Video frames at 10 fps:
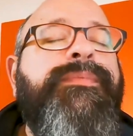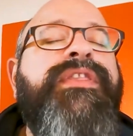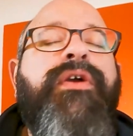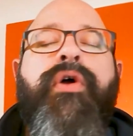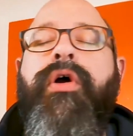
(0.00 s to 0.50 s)

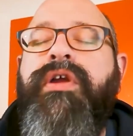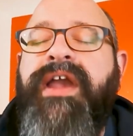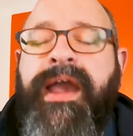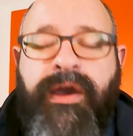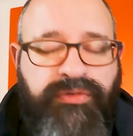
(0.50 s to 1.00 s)
but there are
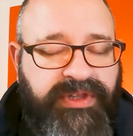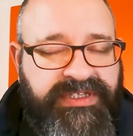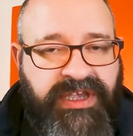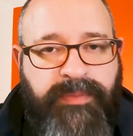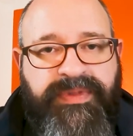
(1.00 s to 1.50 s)

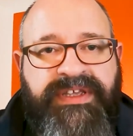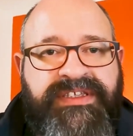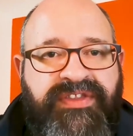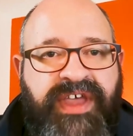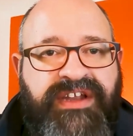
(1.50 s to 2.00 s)
countless
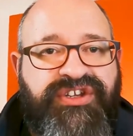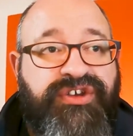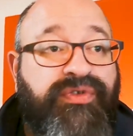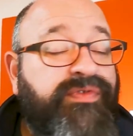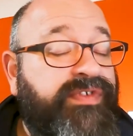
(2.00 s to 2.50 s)
companies that
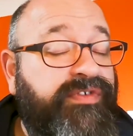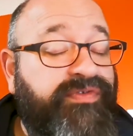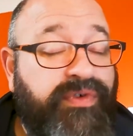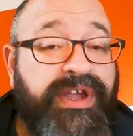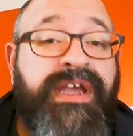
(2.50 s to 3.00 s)
do. Feel
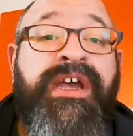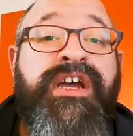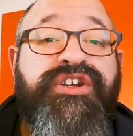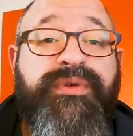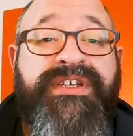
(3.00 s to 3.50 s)
free
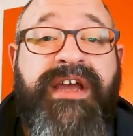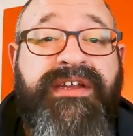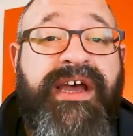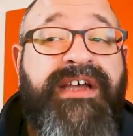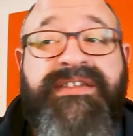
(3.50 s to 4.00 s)
to reach out
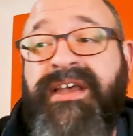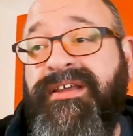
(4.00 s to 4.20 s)
to us.